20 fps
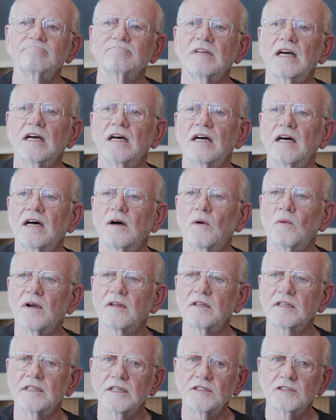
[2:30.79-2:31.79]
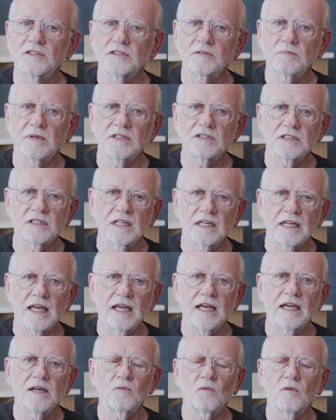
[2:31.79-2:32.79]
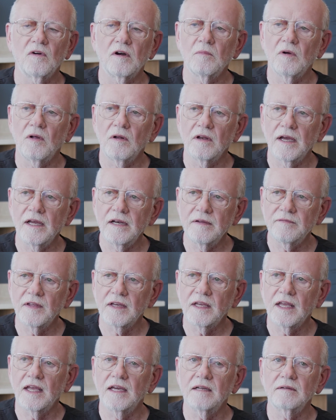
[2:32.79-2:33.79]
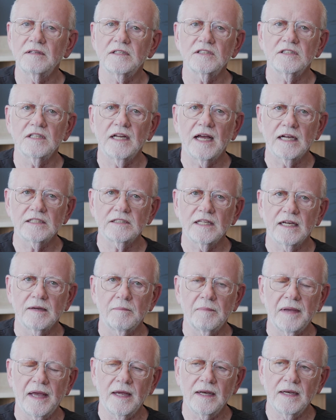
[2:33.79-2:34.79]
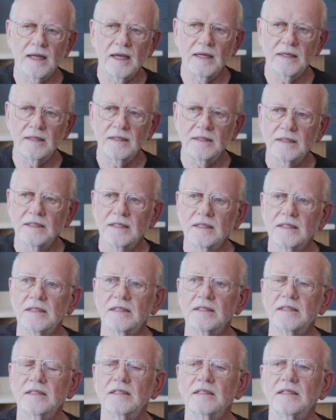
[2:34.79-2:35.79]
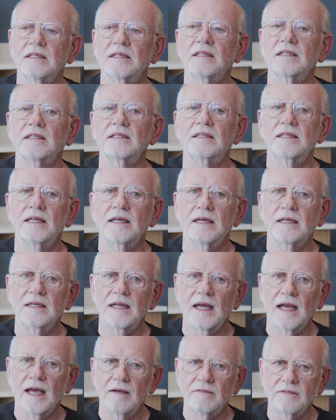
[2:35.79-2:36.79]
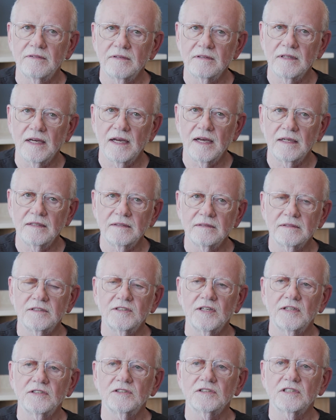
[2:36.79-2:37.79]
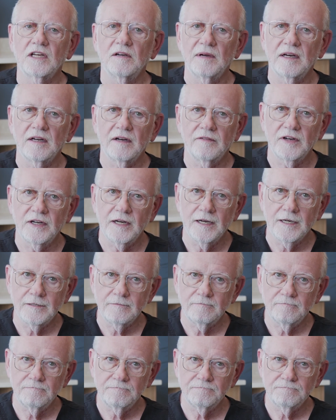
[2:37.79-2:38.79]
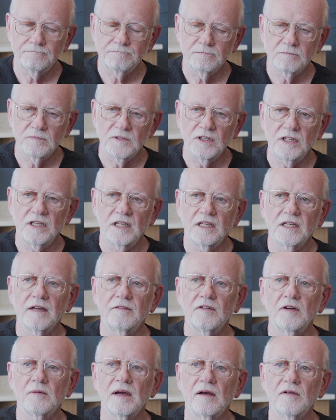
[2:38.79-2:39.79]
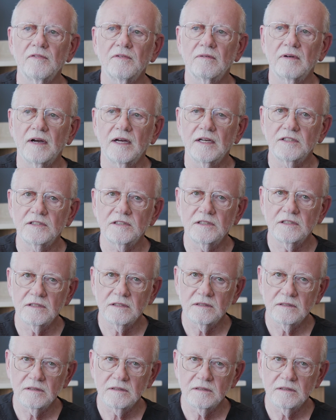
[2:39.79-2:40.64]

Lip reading: wear the dentures as much as they can, wear them all night if they can, because it acts like a Band-Aid. Then after that, the dentures come out every night. You need to give your mouth a rest.